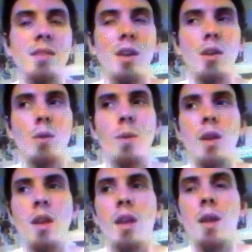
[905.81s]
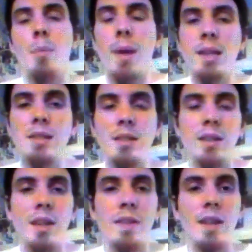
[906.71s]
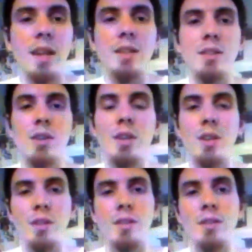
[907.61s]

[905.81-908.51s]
So, basically, then I started,